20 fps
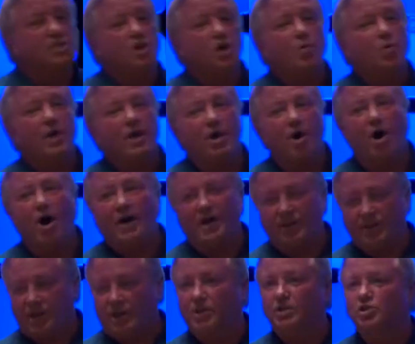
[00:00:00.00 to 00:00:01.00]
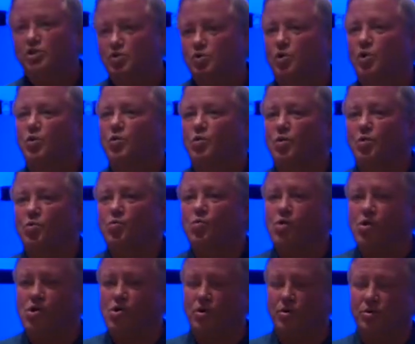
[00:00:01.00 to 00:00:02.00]
going on in the controller
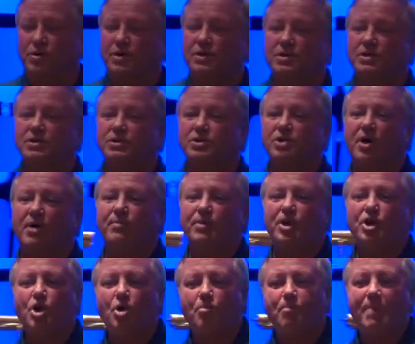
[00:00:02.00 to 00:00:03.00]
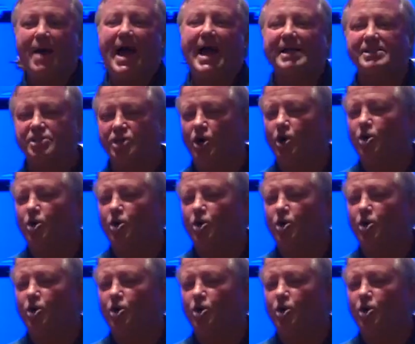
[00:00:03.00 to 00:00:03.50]
world, so I'm going to go back to